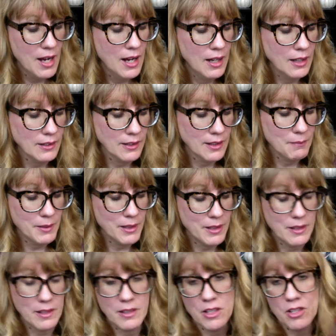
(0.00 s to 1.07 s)
a
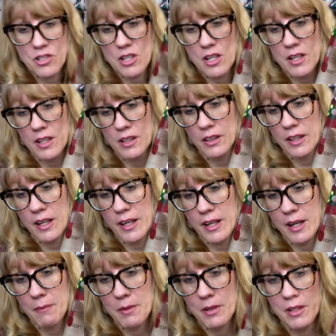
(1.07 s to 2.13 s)
limited edition light
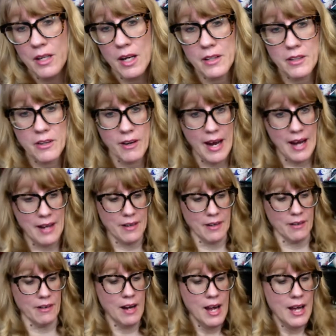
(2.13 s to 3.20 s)
up
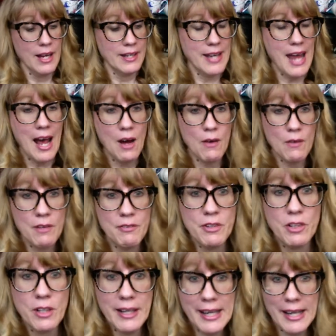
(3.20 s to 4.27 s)
nutcracker. Now, if you're
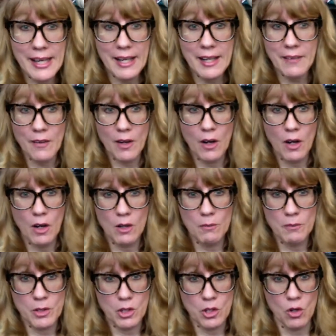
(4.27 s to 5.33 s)
going to get any of the
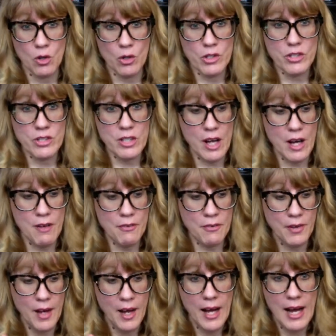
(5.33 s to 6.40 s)
home decor stuff,
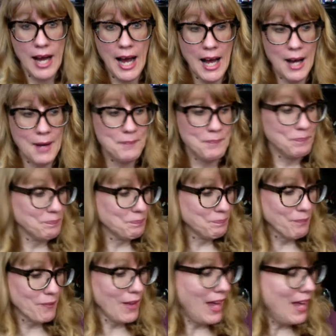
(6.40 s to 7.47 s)

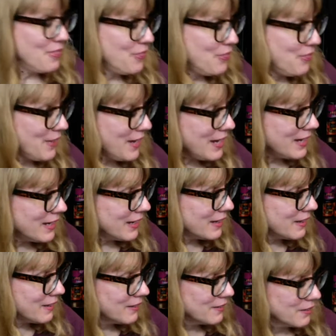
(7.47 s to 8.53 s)
I think,
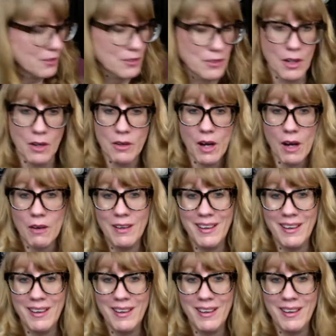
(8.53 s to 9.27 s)
there goes Coco.